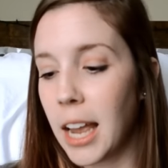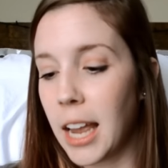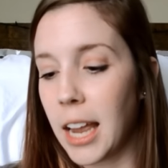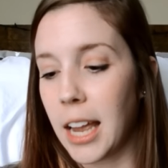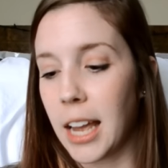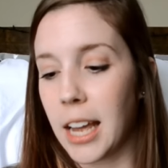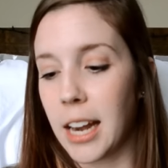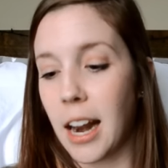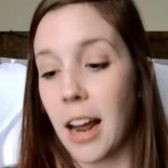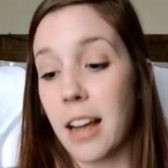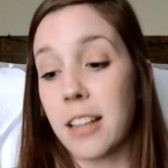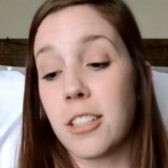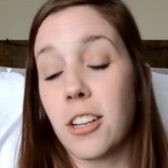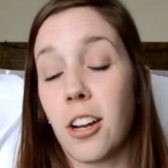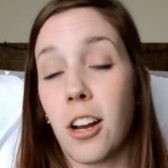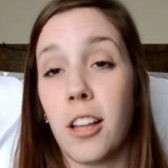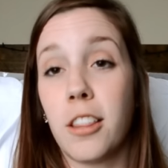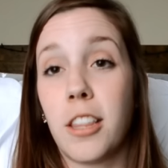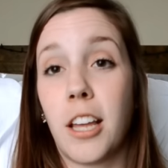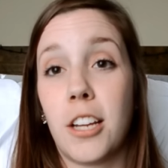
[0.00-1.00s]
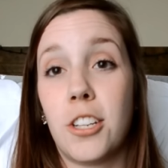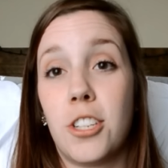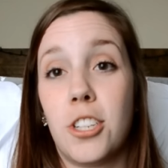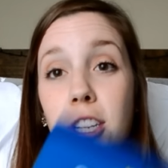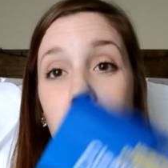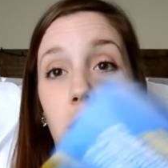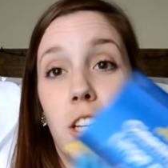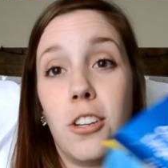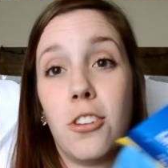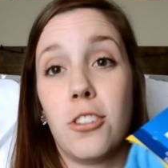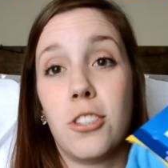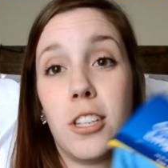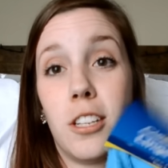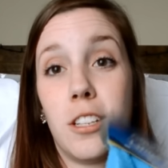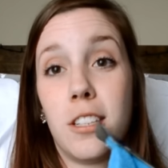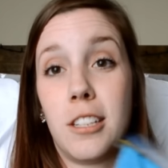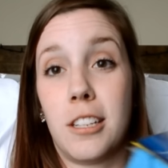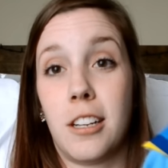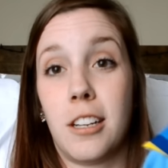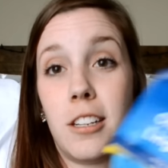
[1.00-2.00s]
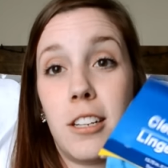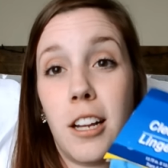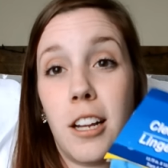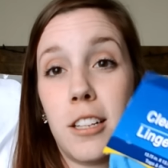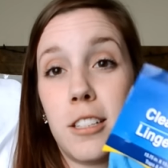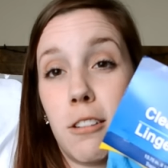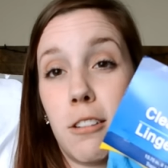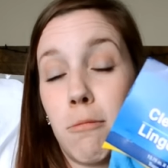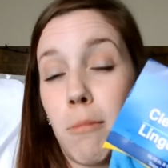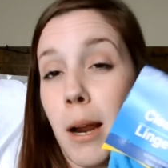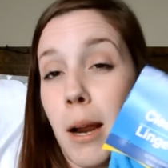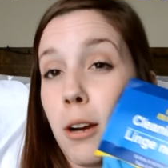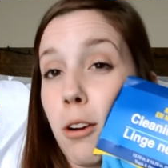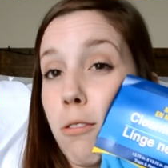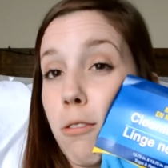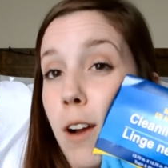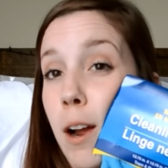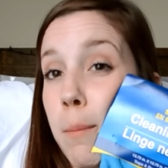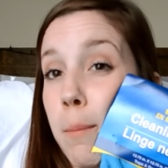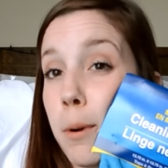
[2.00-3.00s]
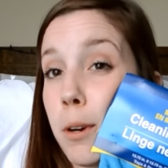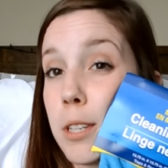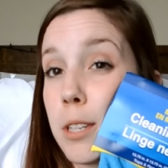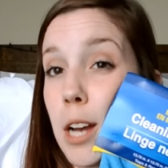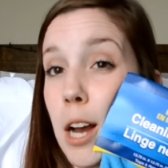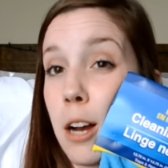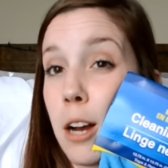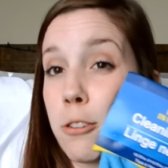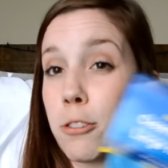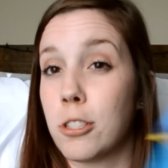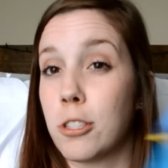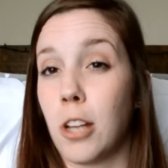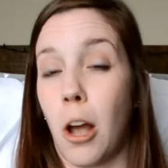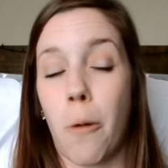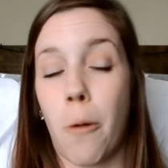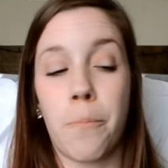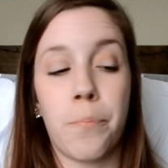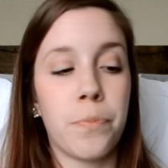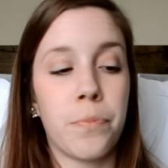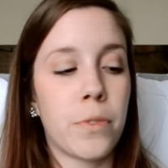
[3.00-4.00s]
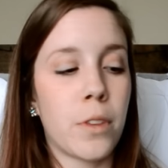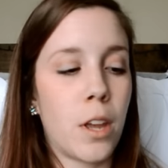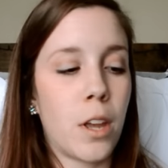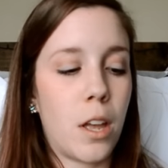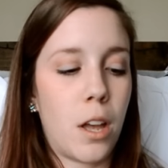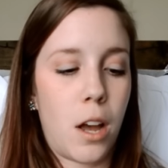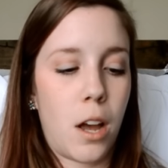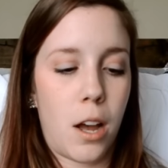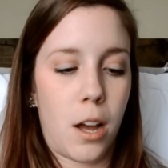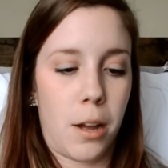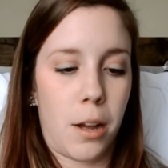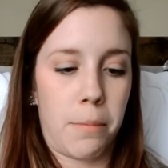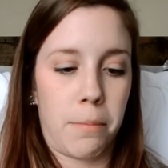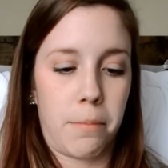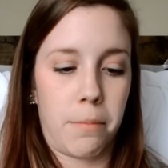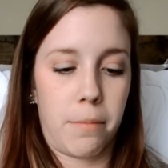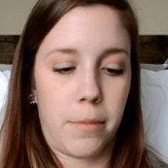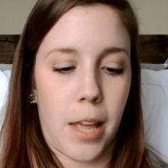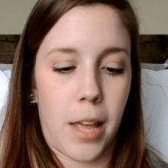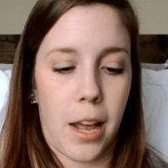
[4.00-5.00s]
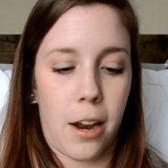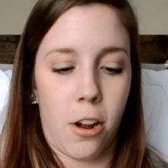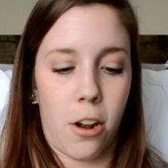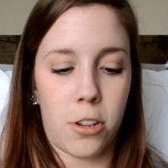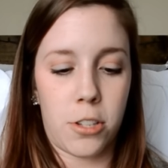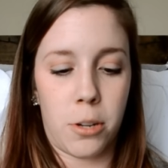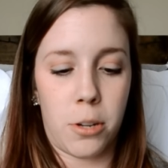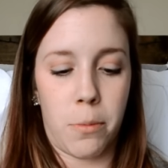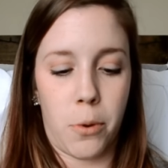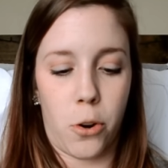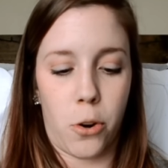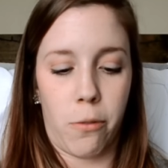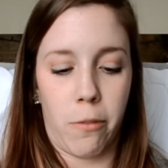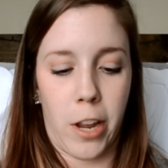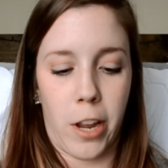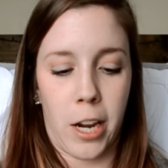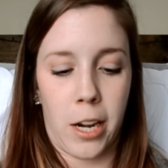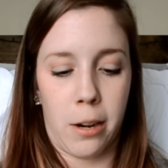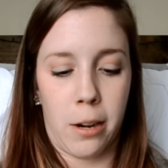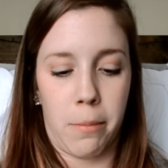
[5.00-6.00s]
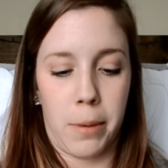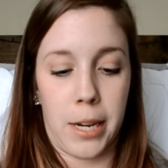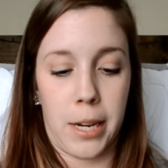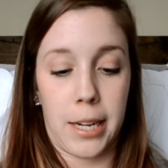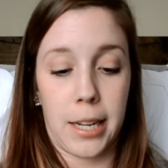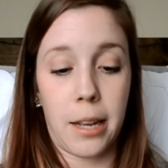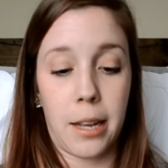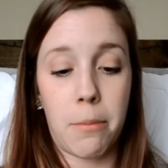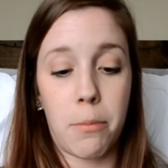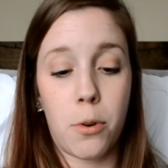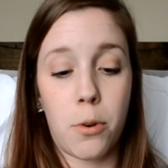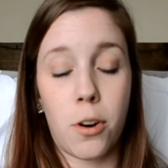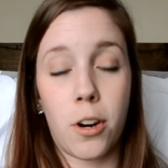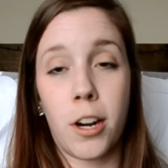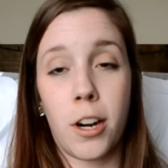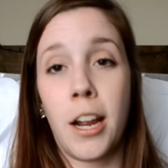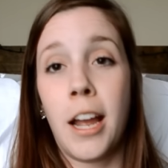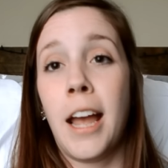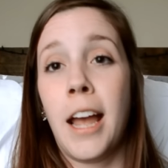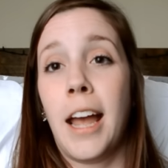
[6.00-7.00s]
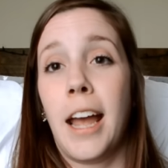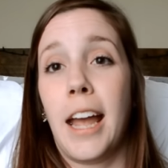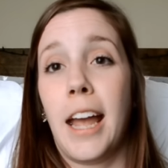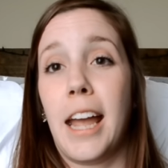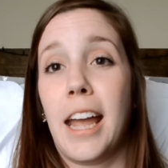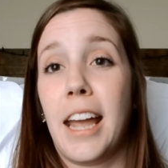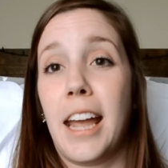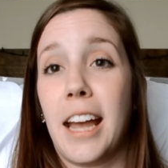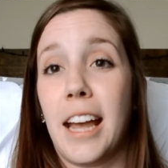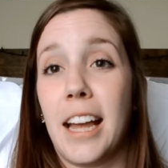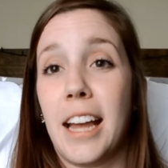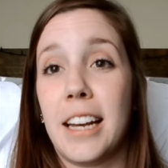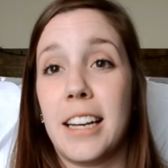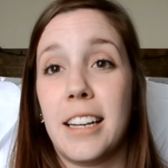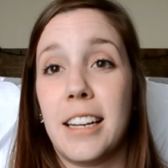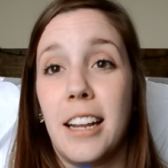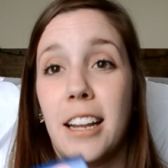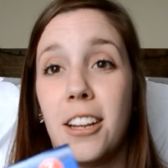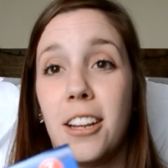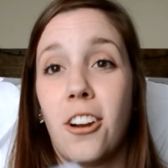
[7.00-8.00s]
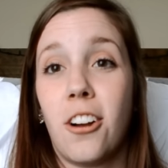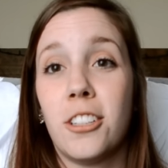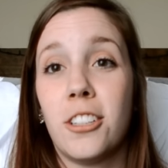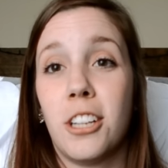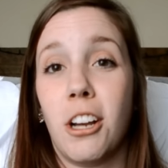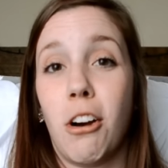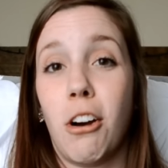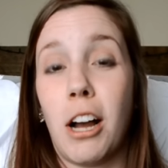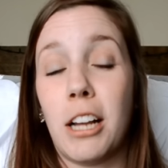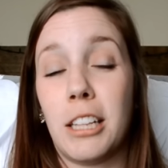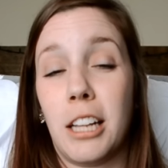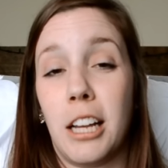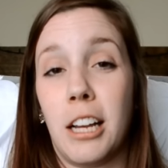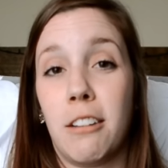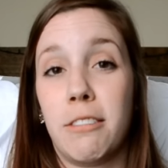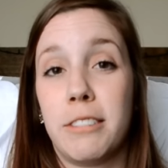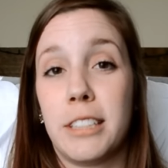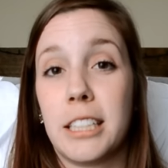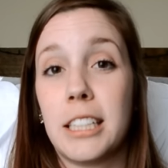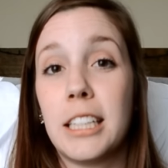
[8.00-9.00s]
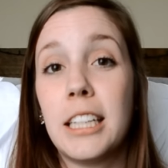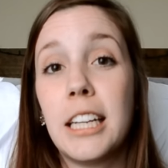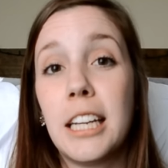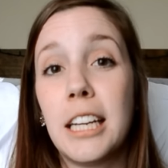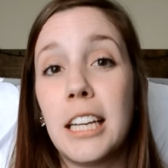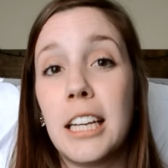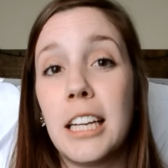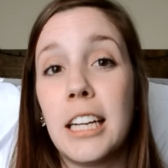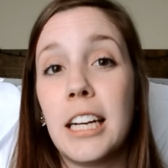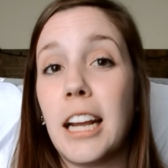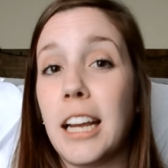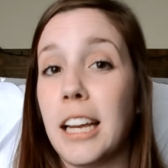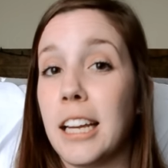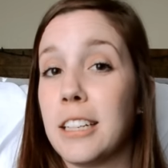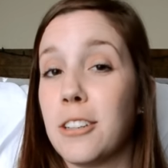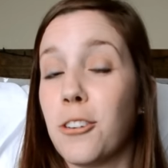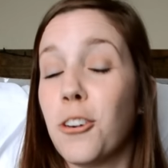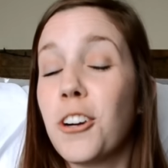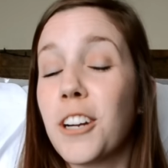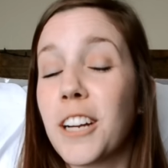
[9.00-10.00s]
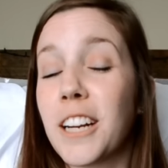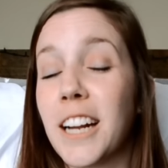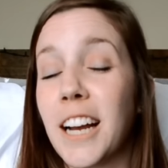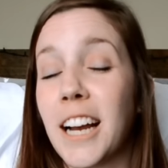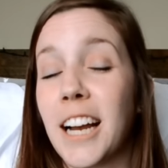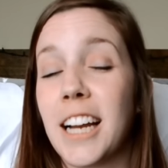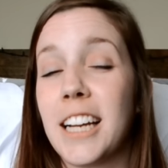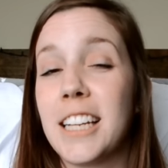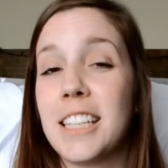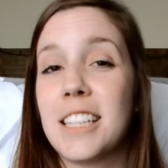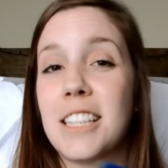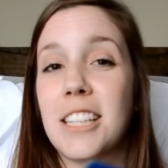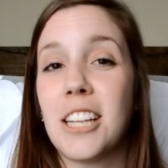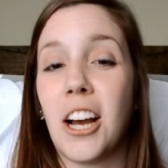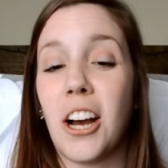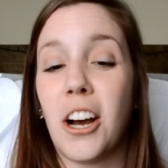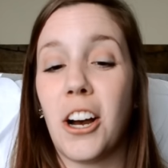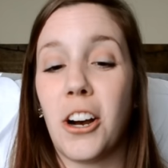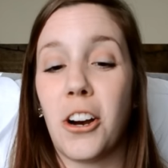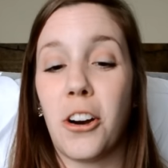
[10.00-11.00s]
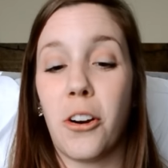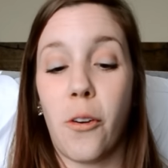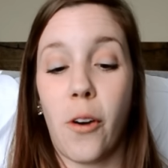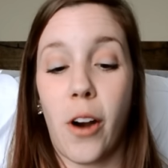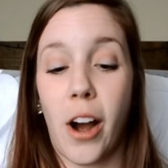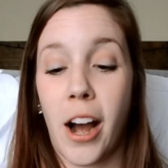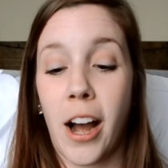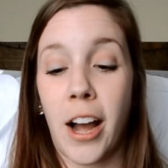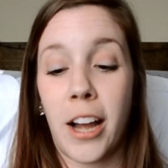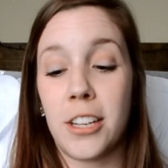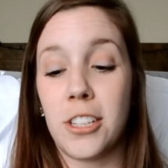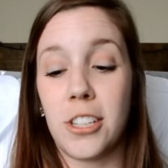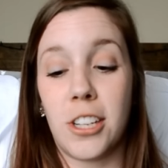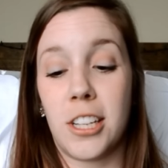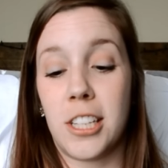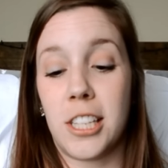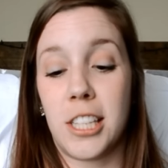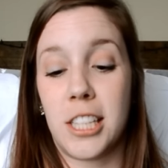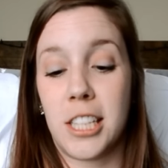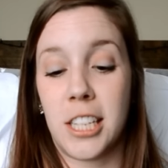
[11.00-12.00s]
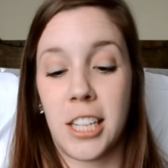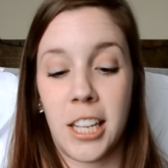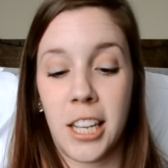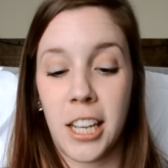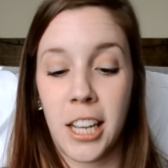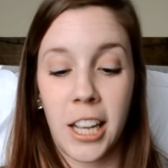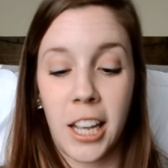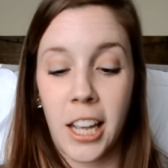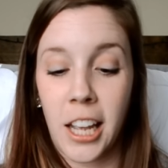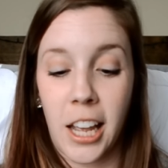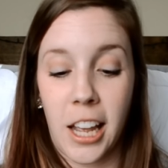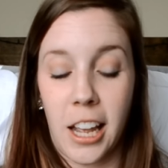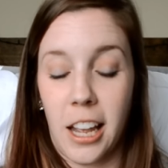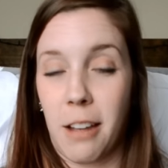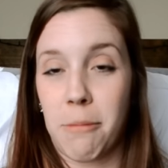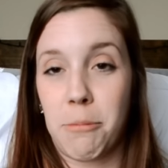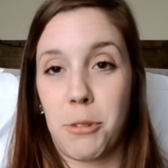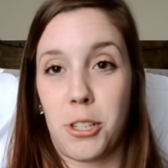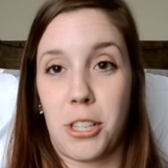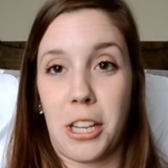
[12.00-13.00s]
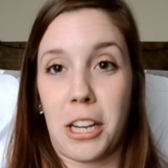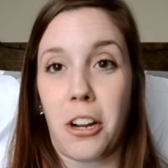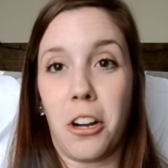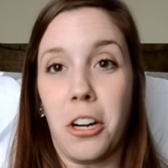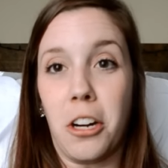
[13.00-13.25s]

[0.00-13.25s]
and I saw that she uses tons of microfiber towels. So um, that also motivated me to get more. And y'all know I love to clean and organize, so I just am just like